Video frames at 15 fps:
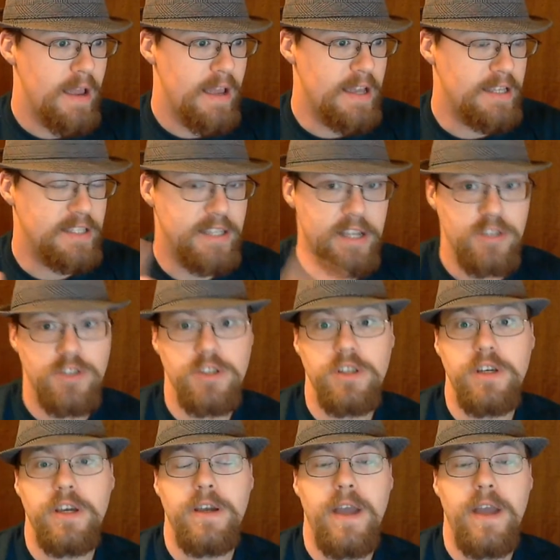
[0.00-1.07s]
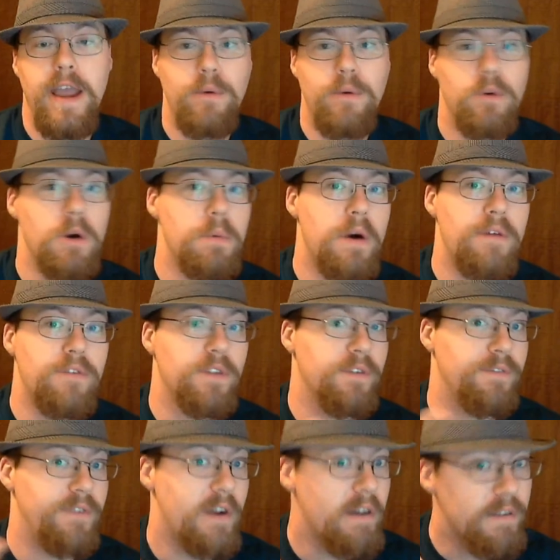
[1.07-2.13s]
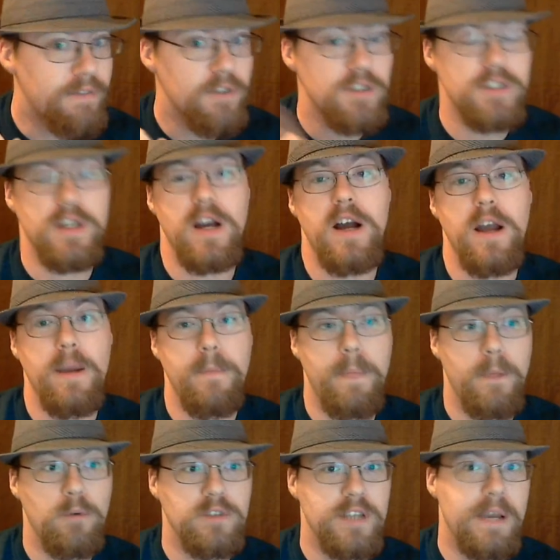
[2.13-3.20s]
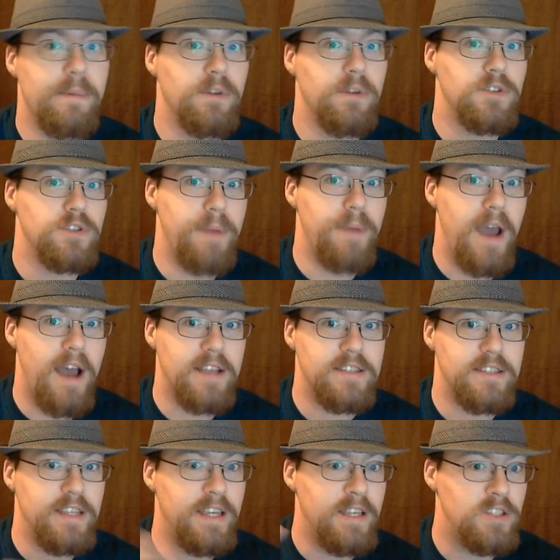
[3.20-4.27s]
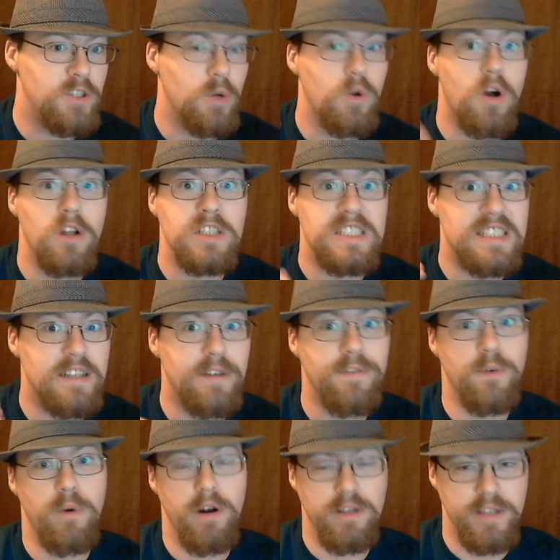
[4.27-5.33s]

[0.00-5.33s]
Essentially, a robot for the very first time was able to pass the so-called self-aware